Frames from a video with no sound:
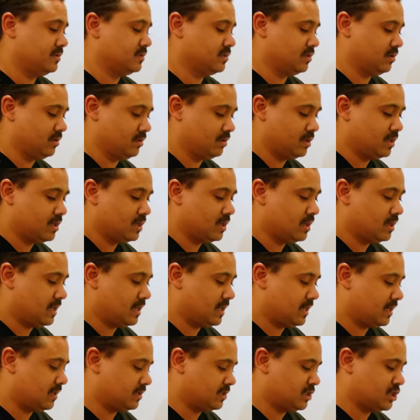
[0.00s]
So
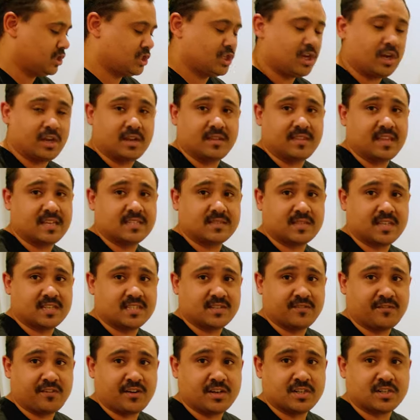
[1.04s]
I'll just show you these. These
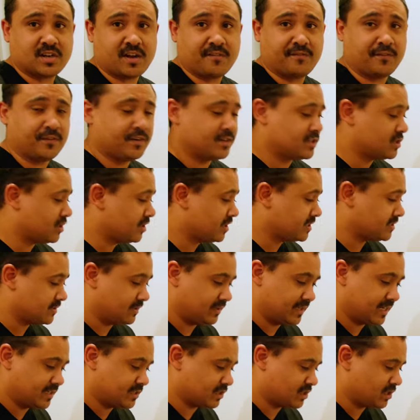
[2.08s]
are very straightforward. I'll try not to
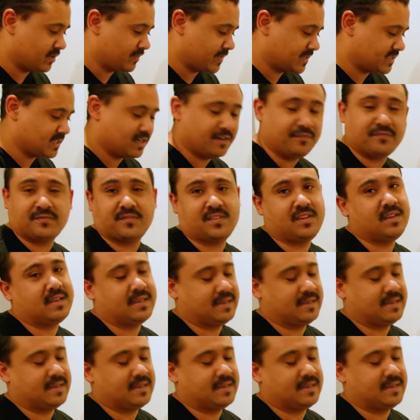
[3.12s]
electrocute myself.